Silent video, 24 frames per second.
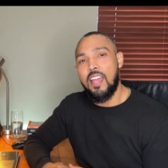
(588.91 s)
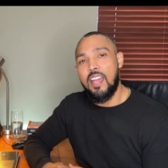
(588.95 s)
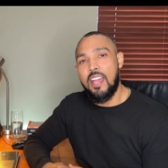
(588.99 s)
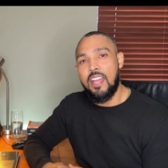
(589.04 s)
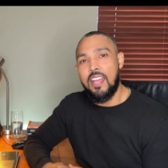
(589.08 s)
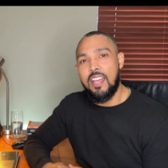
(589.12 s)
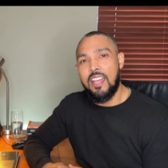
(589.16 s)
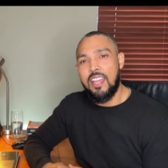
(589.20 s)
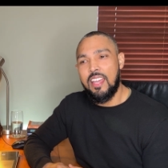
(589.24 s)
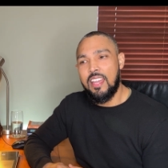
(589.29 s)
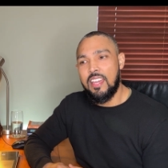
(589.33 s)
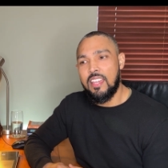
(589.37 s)

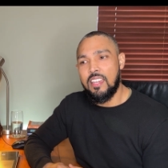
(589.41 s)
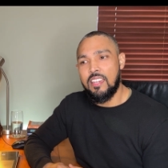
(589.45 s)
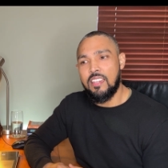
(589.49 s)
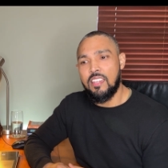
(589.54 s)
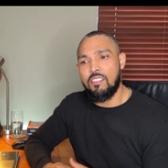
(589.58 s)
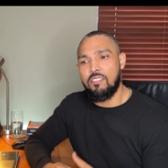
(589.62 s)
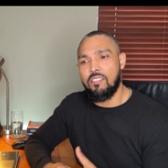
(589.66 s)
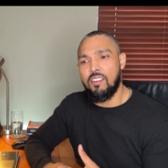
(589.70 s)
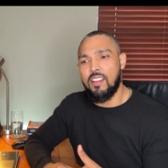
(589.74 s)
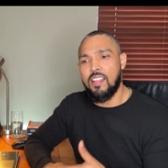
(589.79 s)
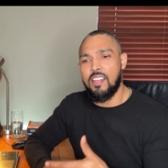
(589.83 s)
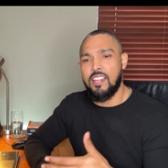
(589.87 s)
And
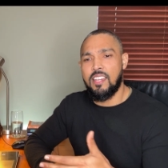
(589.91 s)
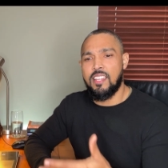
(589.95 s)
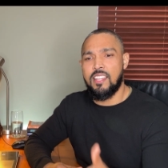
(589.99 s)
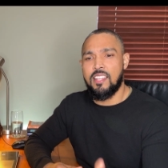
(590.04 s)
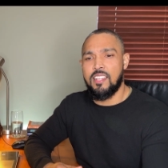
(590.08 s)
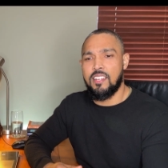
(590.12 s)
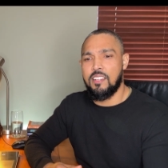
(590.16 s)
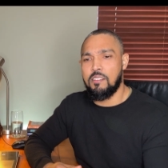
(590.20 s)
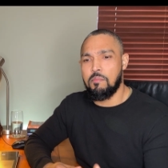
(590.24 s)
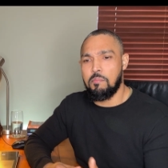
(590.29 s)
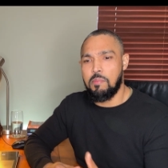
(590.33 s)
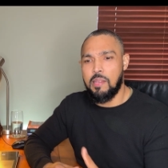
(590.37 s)
if I
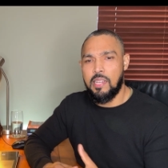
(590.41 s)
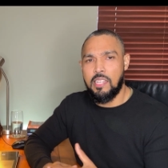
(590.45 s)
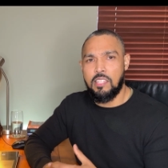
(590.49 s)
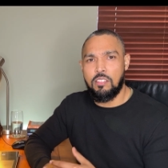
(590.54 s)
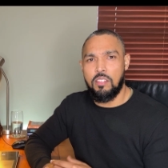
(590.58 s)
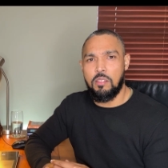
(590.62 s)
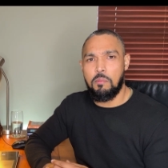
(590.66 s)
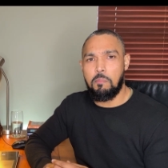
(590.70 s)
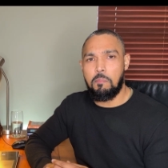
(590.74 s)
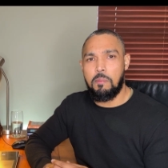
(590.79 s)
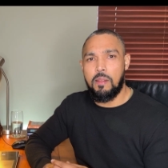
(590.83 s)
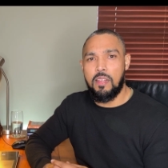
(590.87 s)
return back to
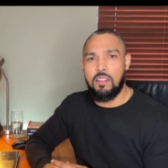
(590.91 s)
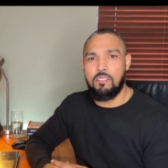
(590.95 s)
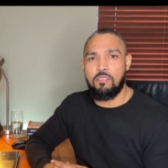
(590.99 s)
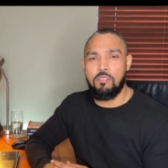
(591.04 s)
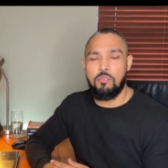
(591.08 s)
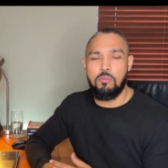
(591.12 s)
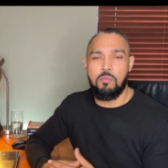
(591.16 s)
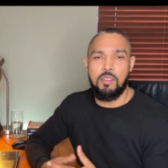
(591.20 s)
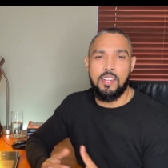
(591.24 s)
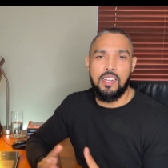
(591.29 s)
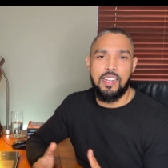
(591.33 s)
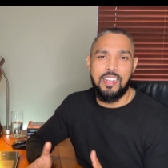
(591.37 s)
the
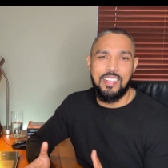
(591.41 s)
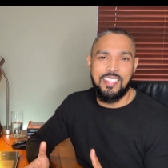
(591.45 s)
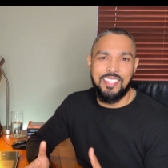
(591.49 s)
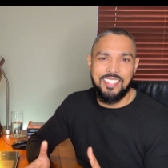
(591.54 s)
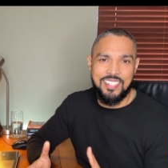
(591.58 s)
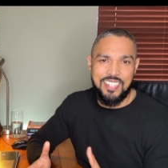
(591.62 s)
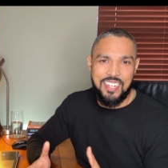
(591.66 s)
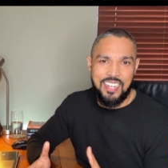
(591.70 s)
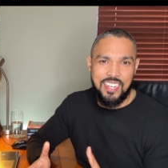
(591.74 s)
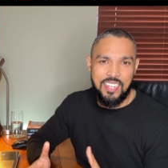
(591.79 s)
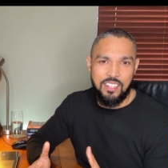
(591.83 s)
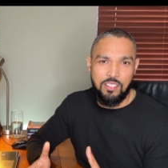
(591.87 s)
platform and I
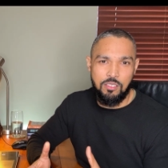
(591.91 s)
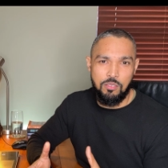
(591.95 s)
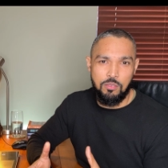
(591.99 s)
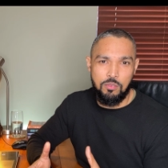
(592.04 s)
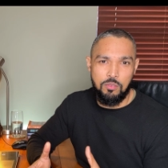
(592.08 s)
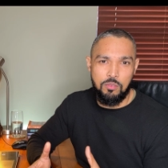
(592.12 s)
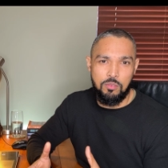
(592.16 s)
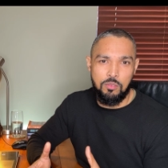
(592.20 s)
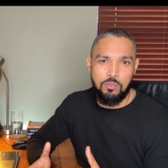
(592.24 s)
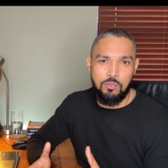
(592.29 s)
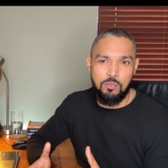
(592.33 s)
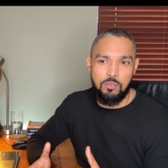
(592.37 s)
decide
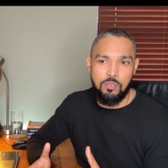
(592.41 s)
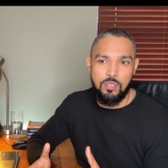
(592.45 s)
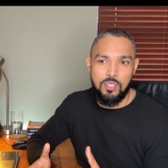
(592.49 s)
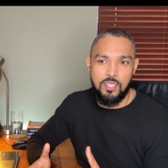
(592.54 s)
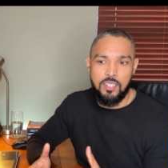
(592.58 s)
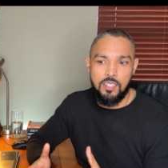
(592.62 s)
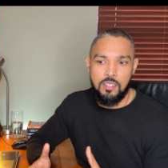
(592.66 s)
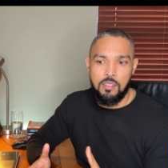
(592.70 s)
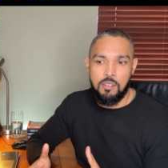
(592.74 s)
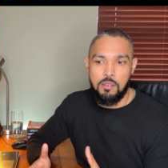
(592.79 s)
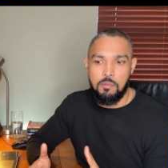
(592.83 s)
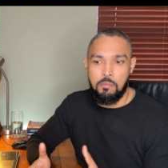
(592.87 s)
to
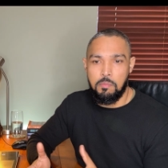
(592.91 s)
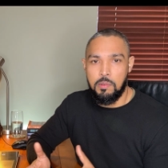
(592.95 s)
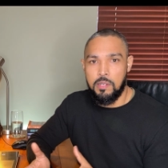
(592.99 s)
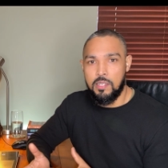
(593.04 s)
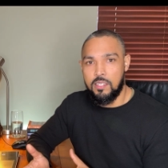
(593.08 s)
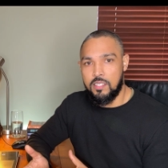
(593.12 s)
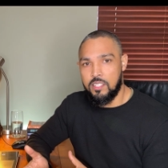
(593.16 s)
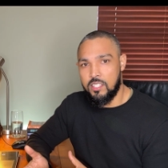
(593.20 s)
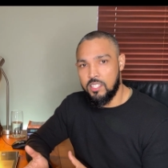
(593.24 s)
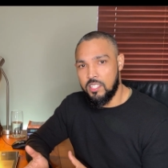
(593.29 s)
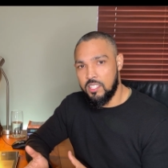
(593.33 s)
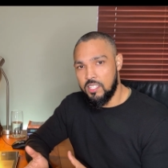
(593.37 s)

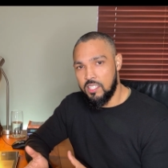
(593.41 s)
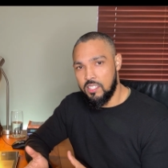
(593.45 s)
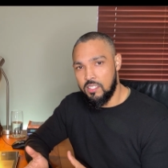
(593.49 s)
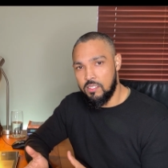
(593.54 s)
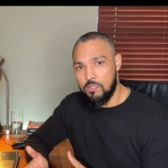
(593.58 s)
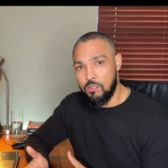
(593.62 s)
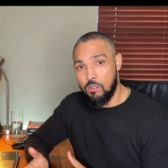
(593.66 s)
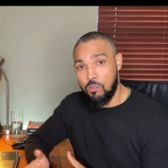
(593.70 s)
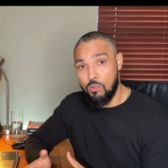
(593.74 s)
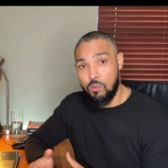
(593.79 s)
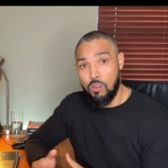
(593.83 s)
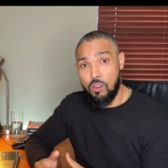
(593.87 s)
purchase it
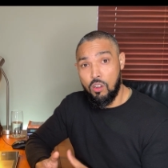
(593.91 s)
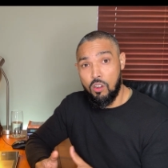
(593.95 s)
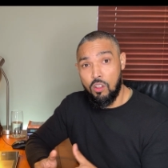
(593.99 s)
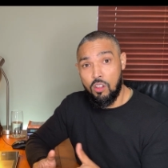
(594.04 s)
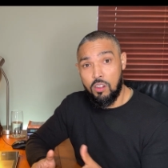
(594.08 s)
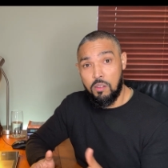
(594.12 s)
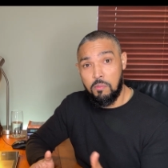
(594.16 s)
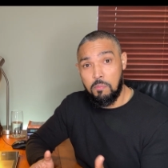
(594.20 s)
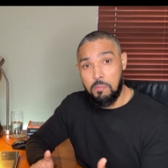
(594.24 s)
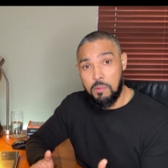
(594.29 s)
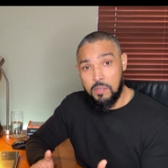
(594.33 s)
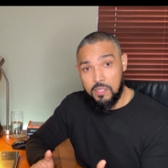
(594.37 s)
or
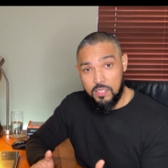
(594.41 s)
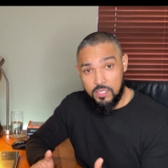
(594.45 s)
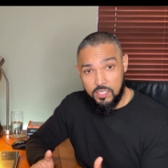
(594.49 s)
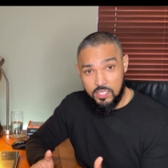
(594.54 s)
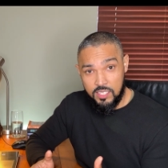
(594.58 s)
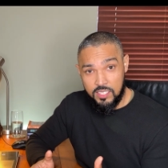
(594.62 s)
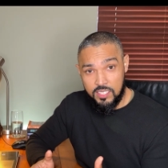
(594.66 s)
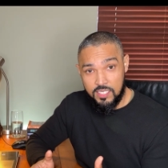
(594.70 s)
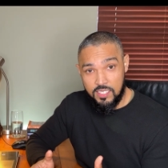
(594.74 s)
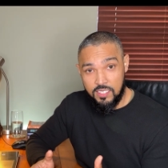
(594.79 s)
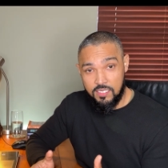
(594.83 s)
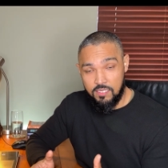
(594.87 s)
not
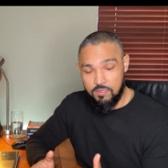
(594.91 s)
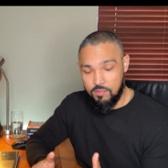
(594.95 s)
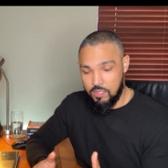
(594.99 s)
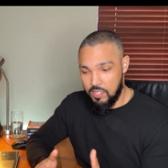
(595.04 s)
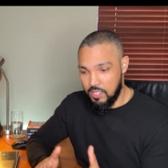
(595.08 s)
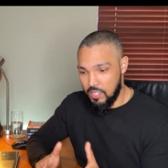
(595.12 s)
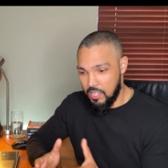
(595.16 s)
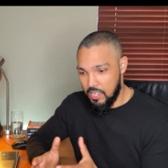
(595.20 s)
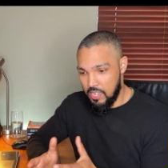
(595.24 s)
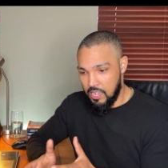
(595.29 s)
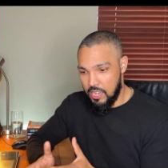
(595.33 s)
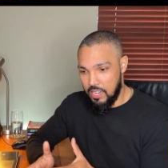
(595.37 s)
purchase it, it
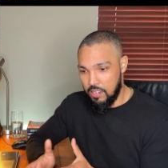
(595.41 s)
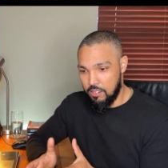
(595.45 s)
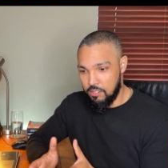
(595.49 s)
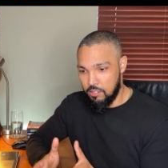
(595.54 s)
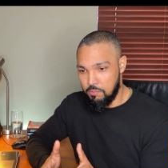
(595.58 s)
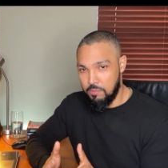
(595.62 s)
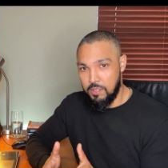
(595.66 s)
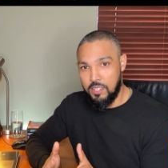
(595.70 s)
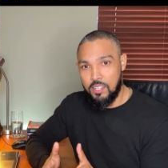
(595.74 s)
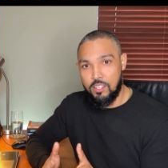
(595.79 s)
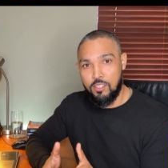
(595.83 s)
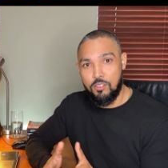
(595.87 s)
allows
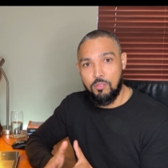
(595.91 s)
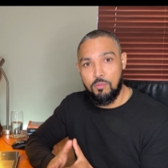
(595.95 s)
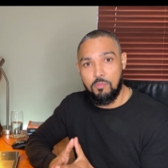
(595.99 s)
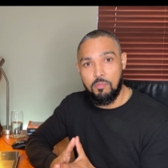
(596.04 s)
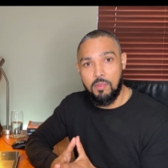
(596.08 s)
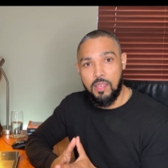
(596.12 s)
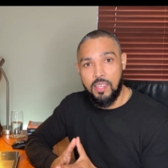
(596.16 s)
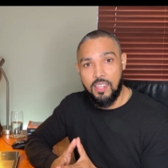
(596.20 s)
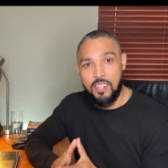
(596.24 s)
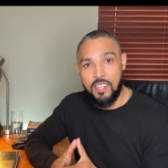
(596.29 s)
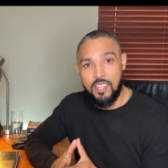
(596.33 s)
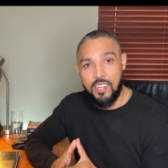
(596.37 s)
me to
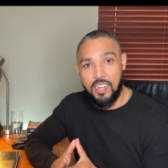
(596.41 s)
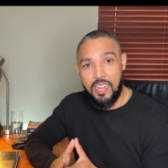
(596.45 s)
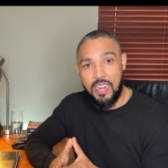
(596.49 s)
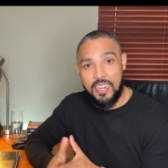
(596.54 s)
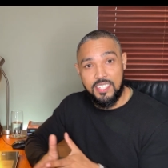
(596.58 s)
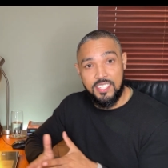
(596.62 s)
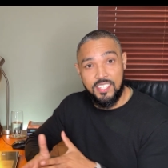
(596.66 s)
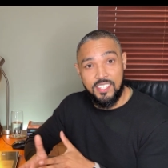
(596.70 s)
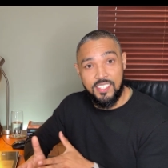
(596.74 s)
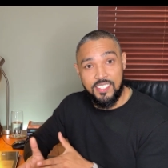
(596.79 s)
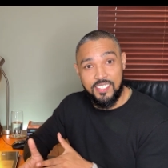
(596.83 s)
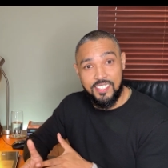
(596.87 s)
make a
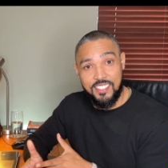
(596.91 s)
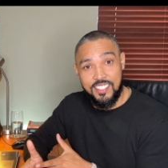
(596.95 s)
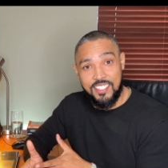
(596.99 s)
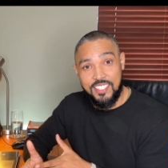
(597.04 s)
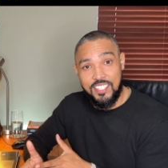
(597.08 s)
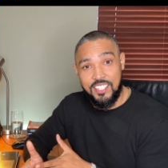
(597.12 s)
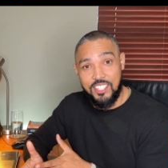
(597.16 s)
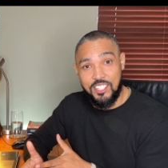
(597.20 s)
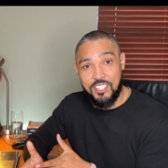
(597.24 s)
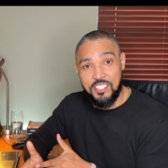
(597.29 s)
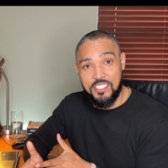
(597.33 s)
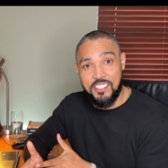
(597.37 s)
rational
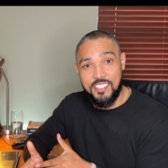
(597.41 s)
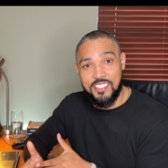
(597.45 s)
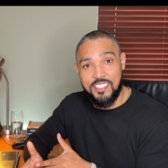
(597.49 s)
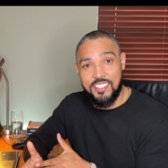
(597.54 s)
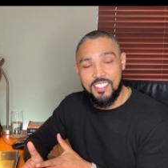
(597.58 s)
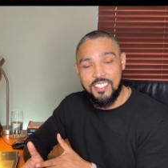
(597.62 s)
decision